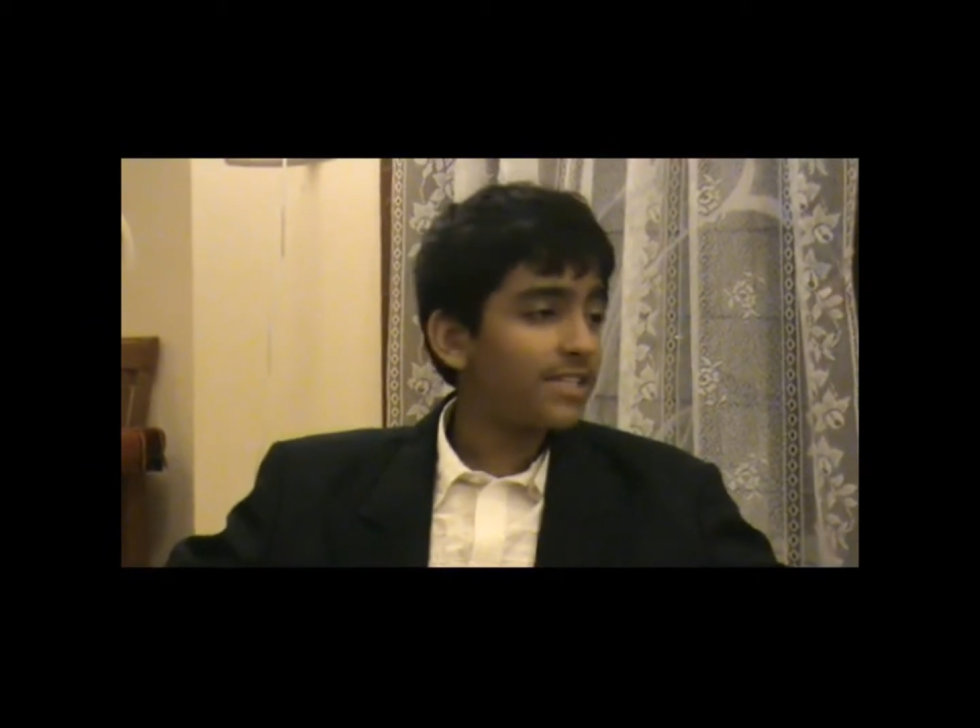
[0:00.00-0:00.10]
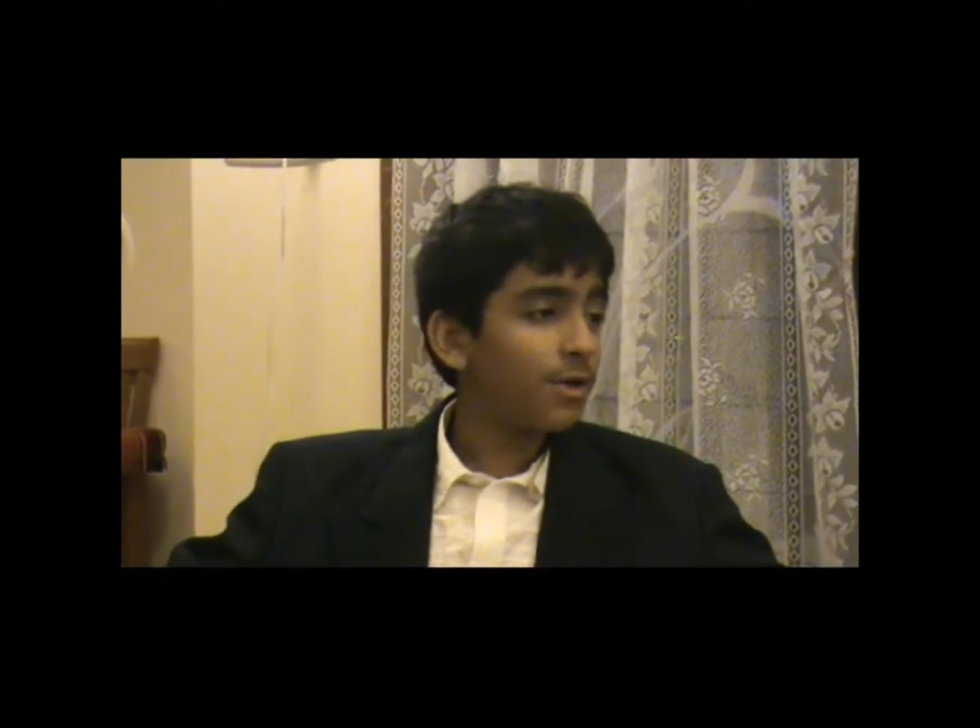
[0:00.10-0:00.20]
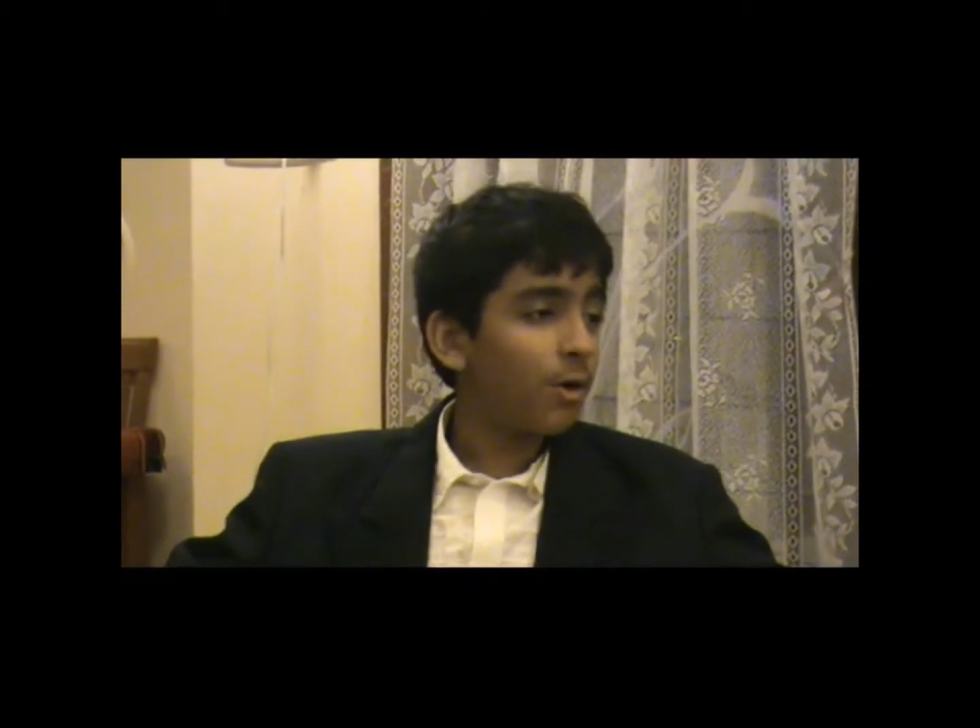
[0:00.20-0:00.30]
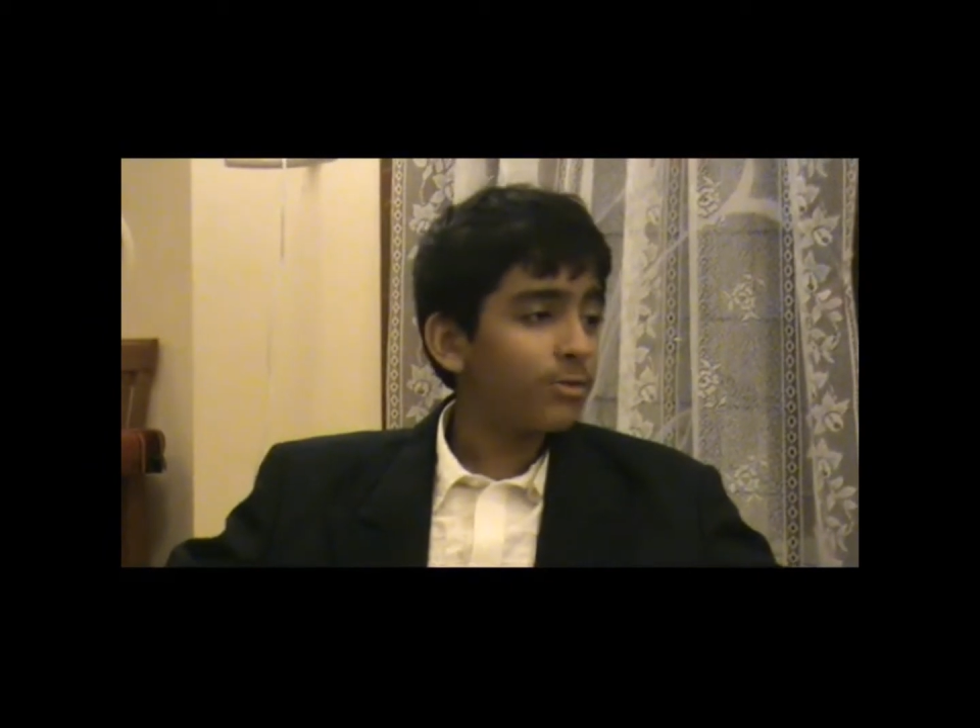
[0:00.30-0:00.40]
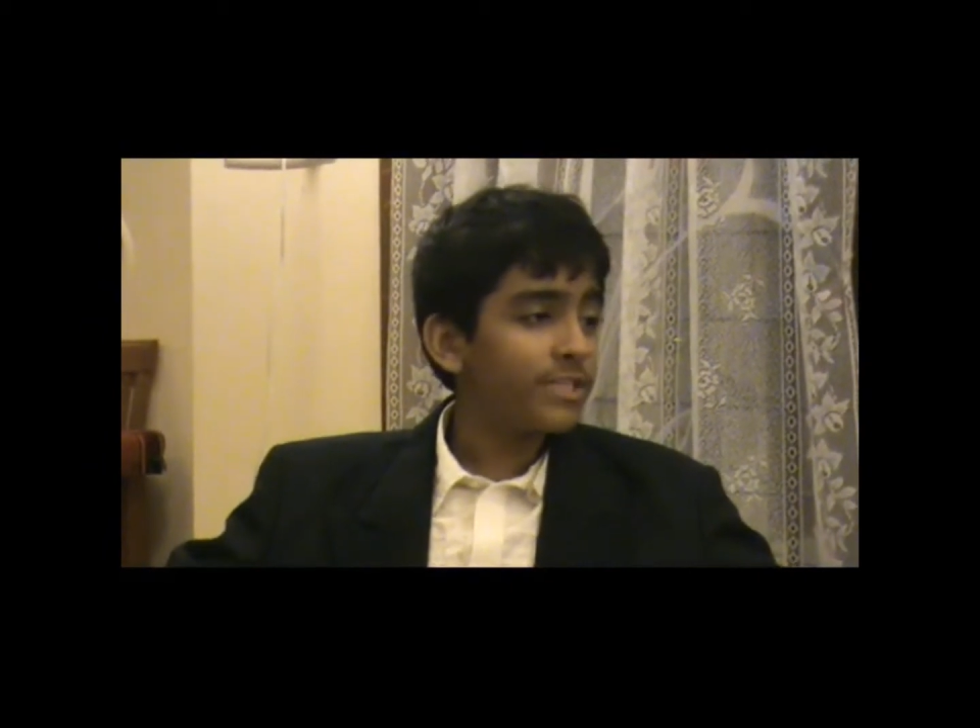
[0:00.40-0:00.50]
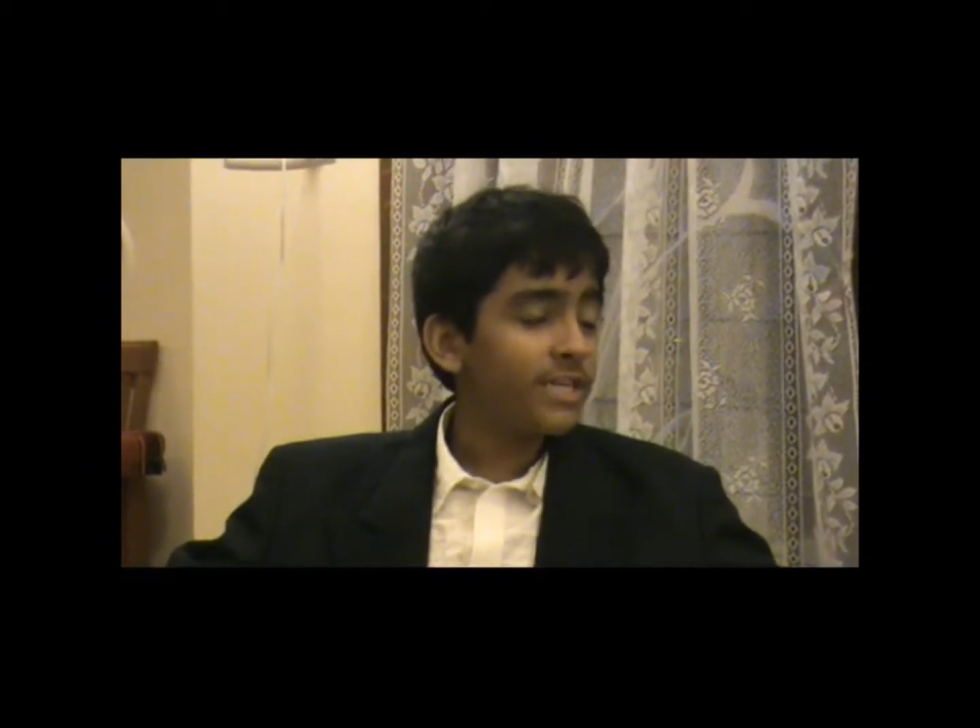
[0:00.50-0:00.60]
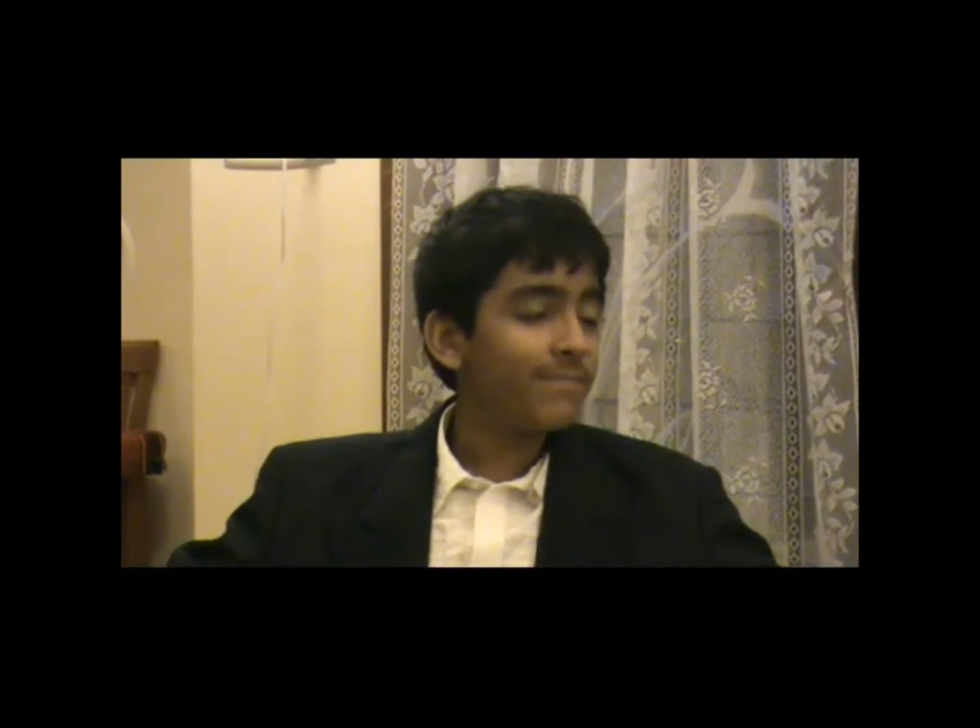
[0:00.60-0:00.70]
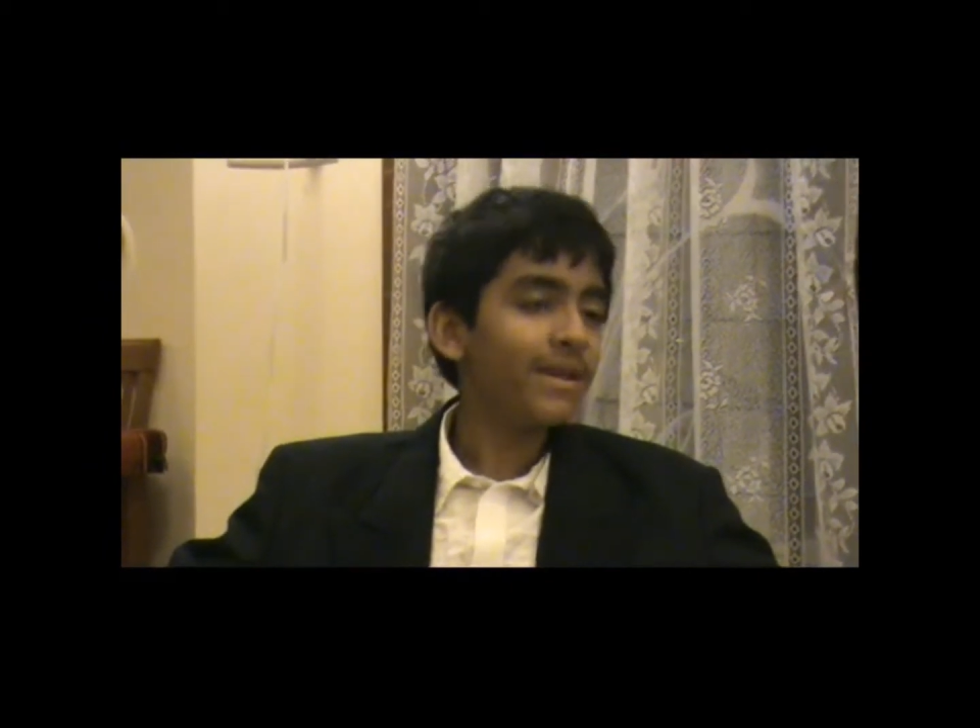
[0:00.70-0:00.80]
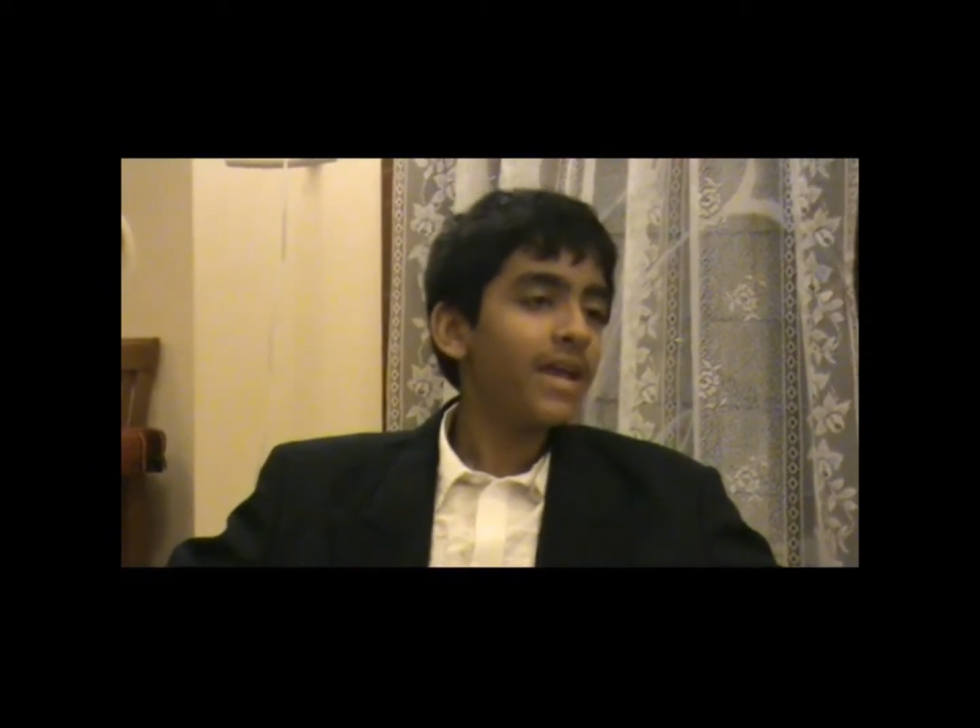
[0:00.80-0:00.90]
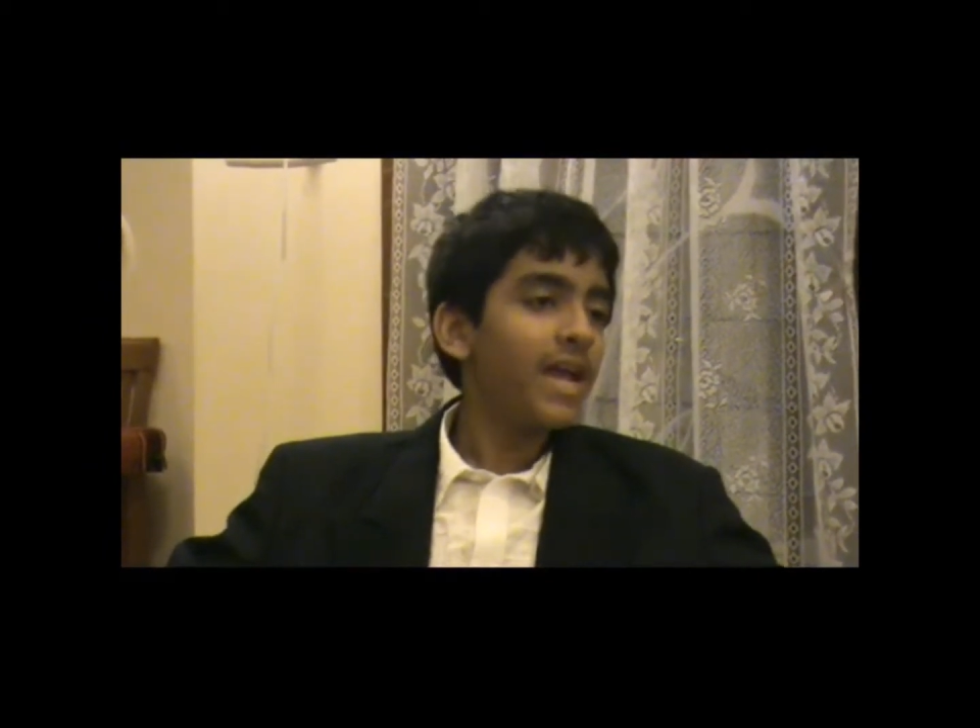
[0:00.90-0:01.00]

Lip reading: their own team,